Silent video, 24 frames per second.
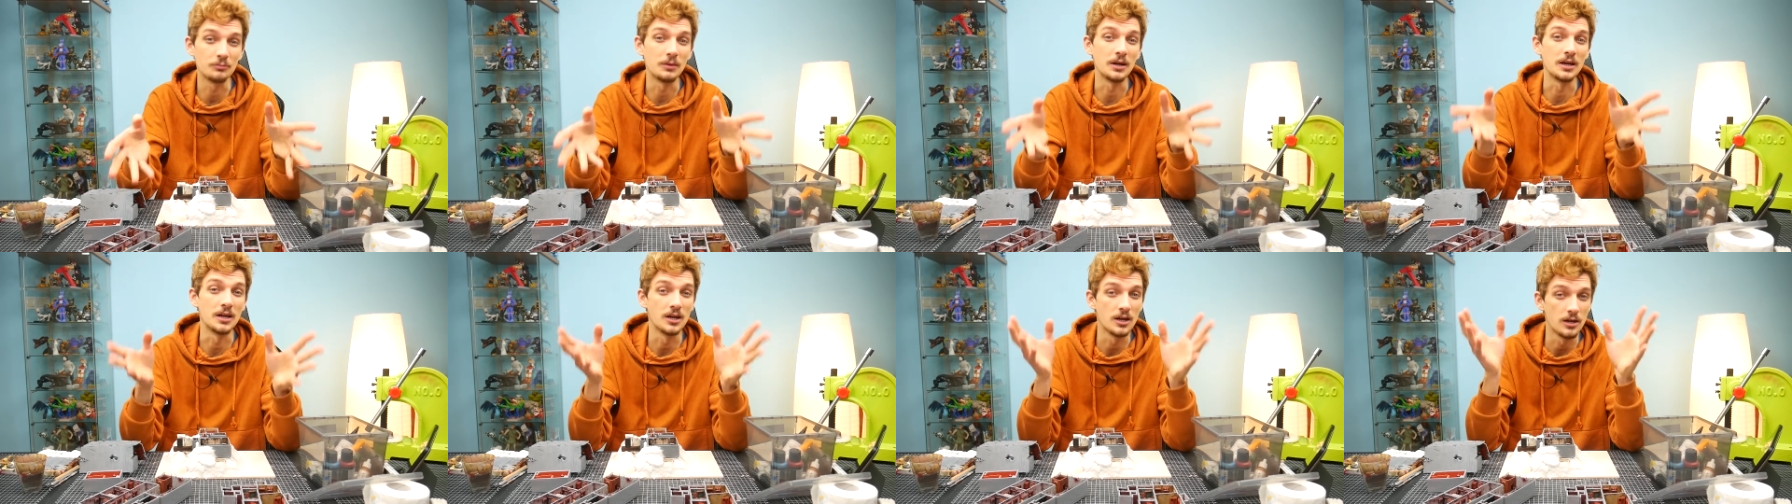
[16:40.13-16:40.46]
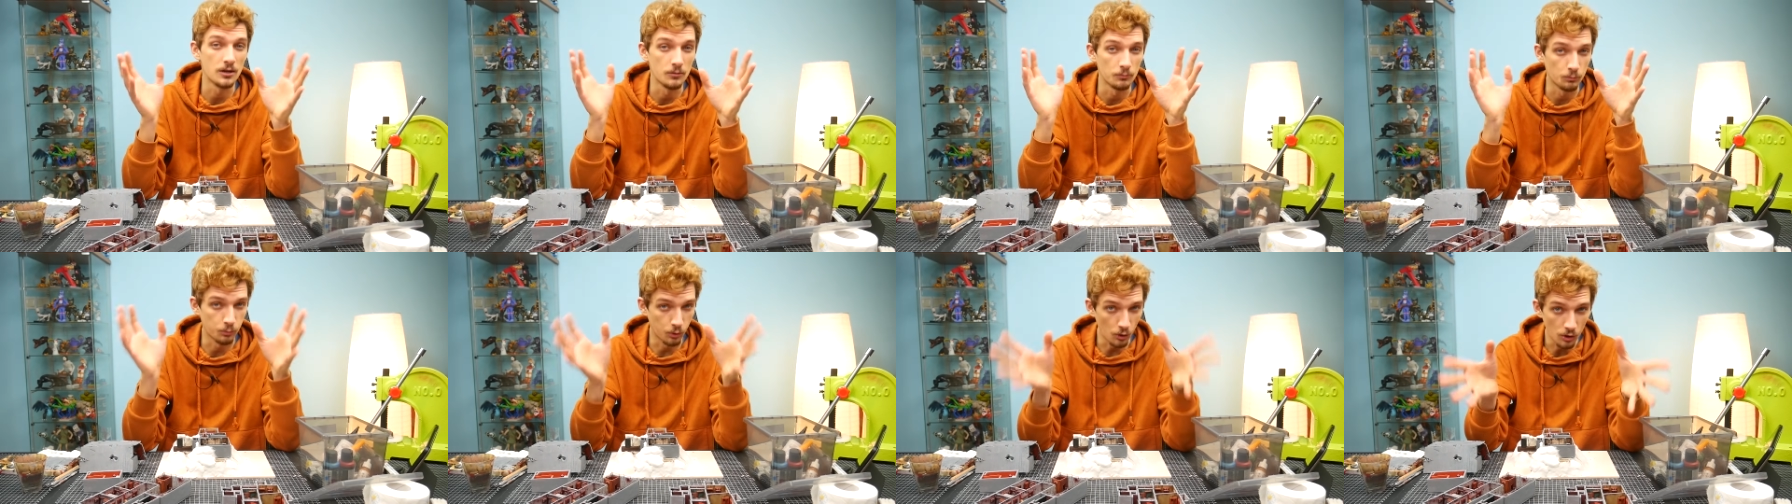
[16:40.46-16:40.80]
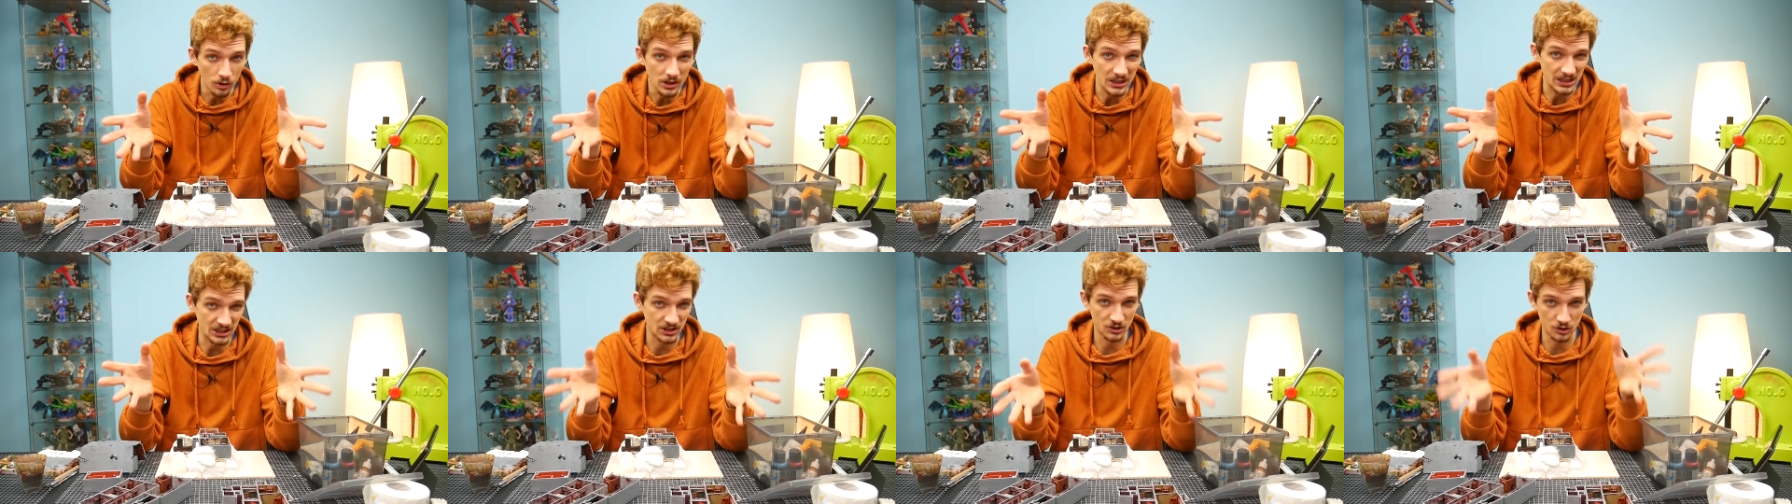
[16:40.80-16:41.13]
my
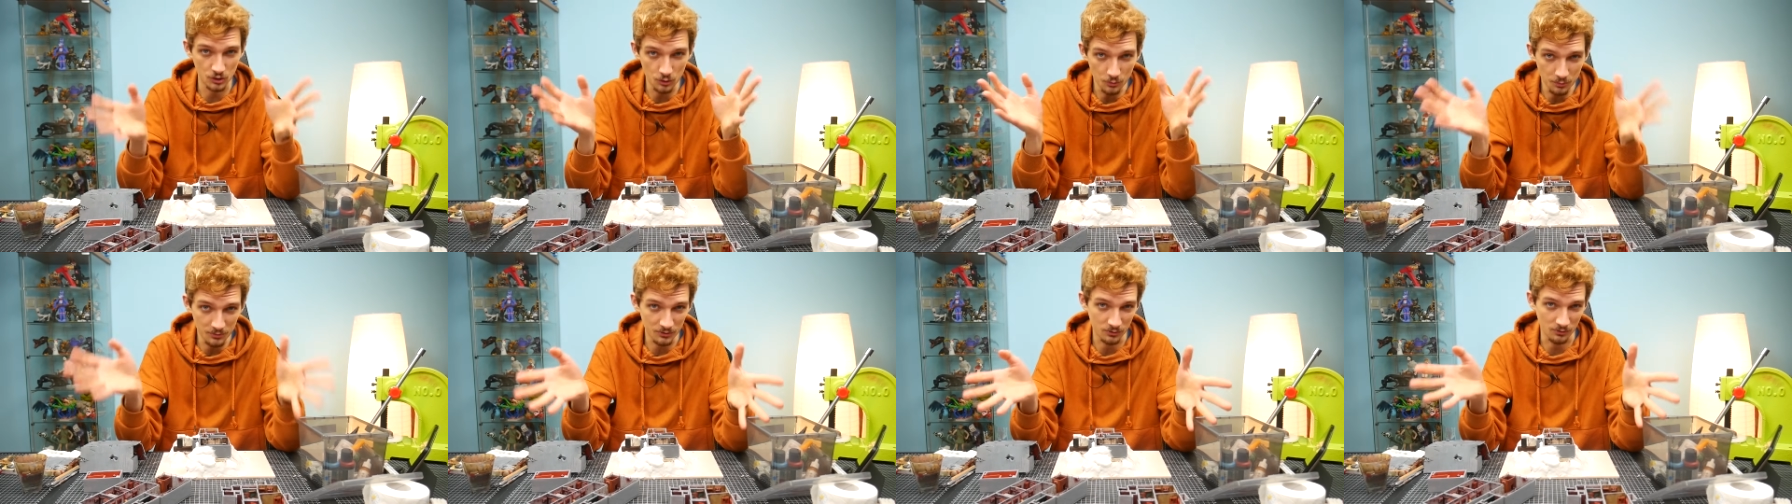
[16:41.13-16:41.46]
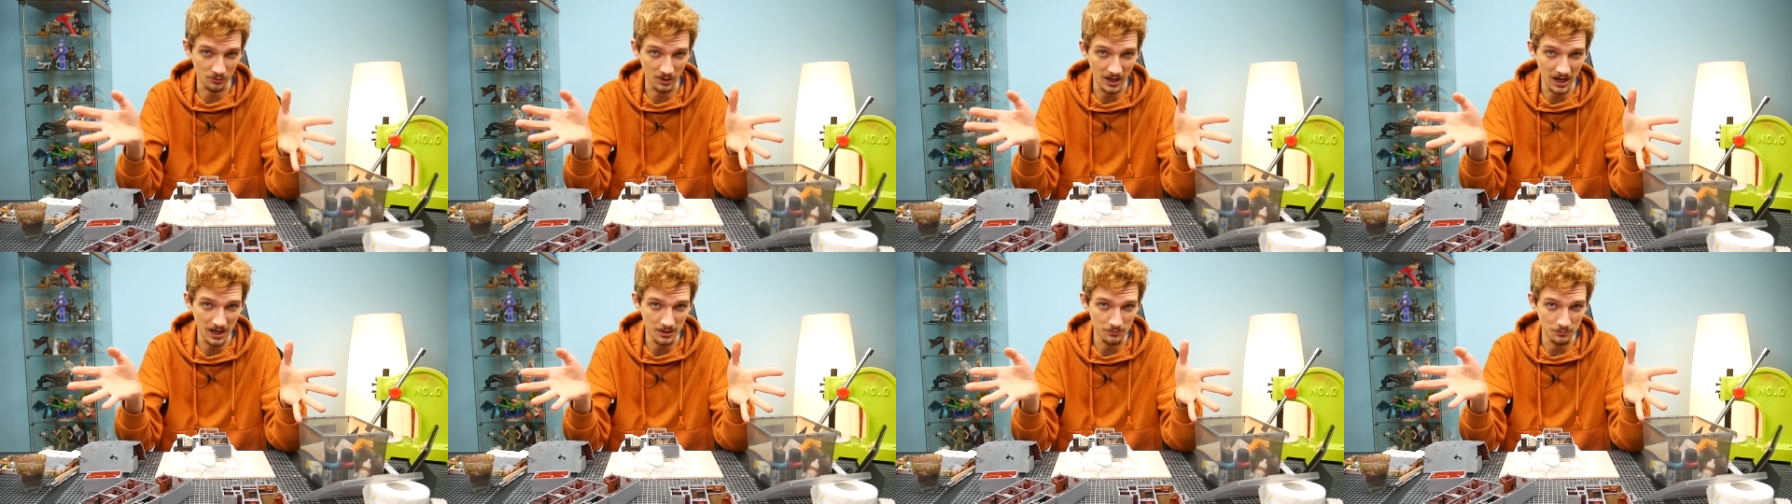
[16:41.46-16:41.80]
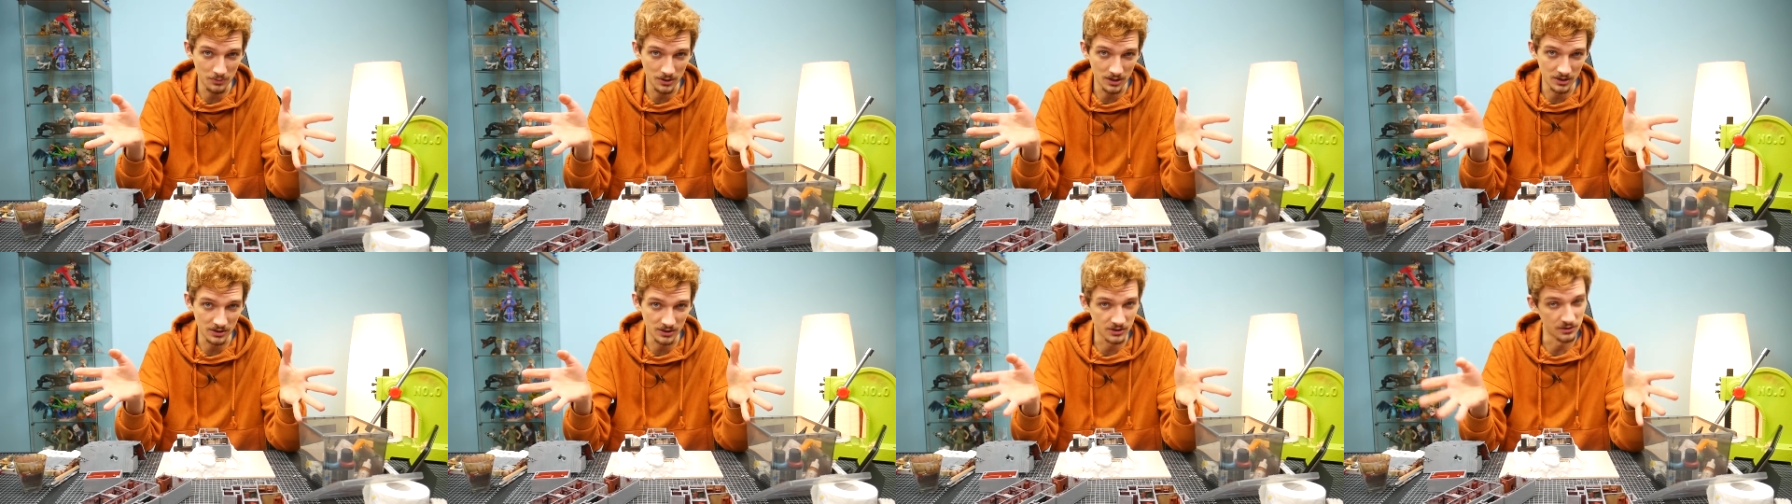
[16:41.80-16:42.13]
Polish
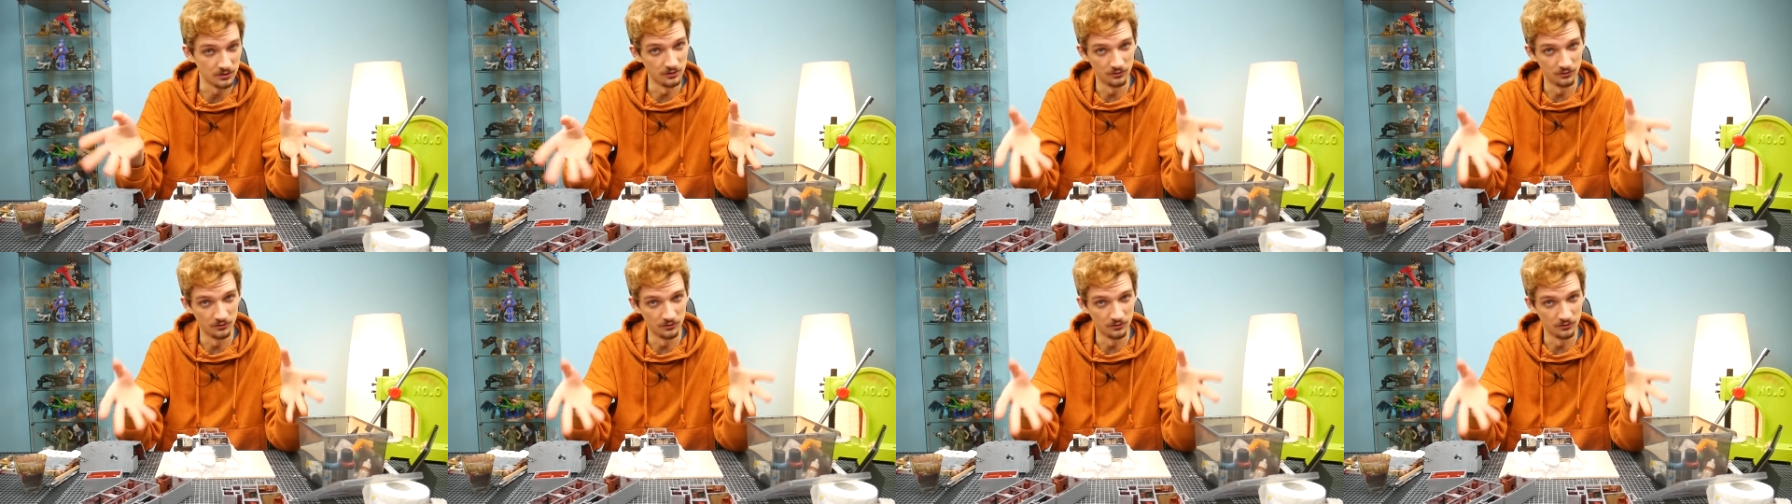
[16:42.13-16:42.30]
subscribers